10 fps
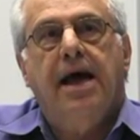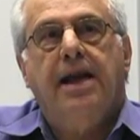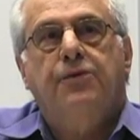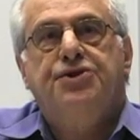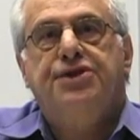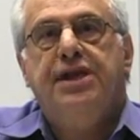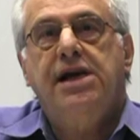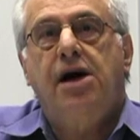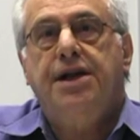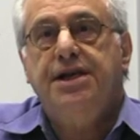And he was
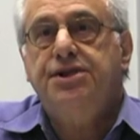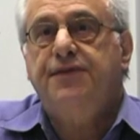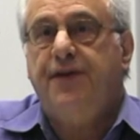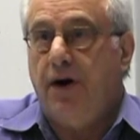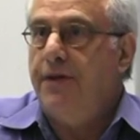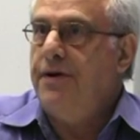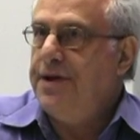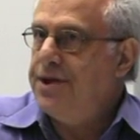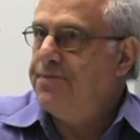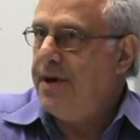sitting on his father,
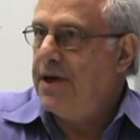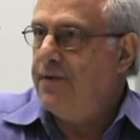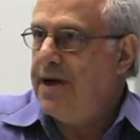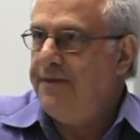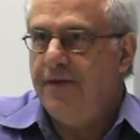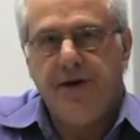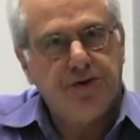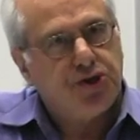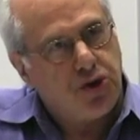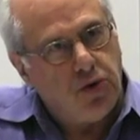that is my
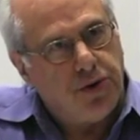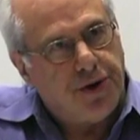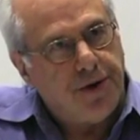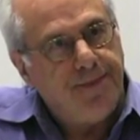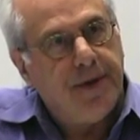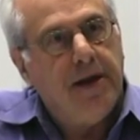grandfather's shoulder,